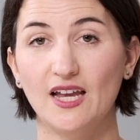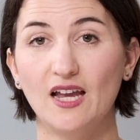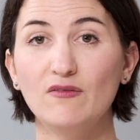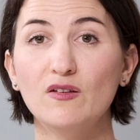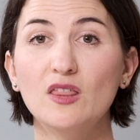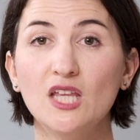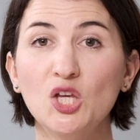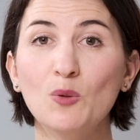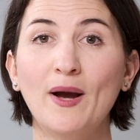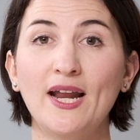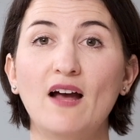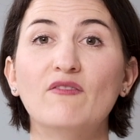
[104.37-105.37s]
If you think you
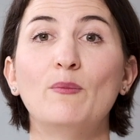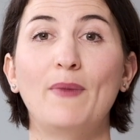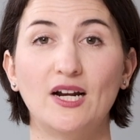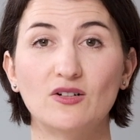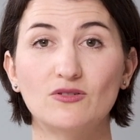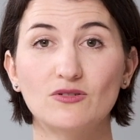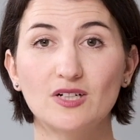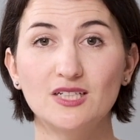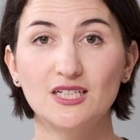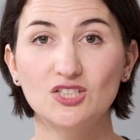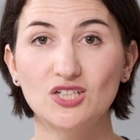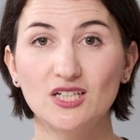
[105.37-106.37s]
might have a medical
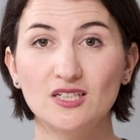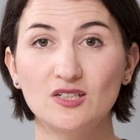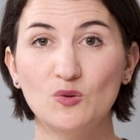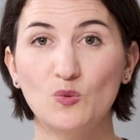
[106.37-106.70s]
condition